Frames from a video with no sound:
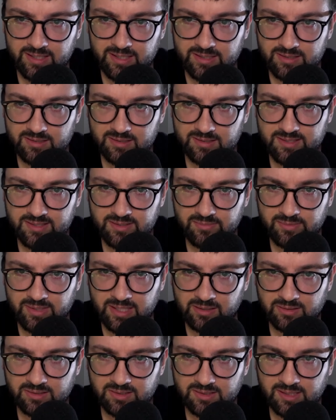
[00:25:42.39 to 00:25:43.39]
So let's see what that
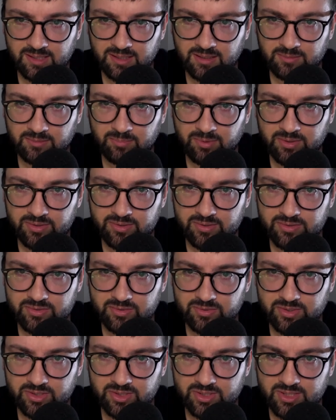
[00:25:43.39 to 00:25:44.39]
looks like. Both are
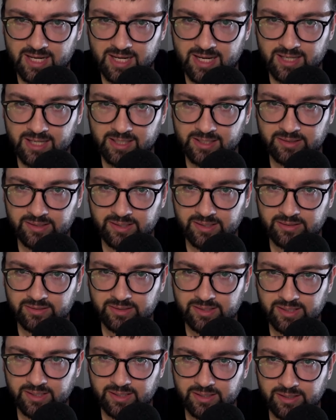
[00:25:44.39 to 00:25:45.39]
sort of just hanging there in
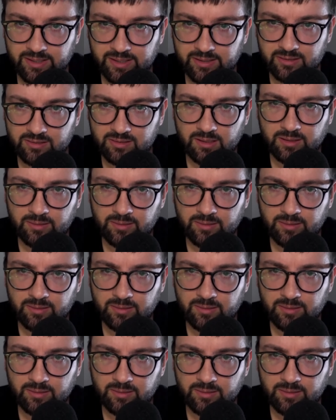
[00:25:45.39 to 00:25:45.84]
the air.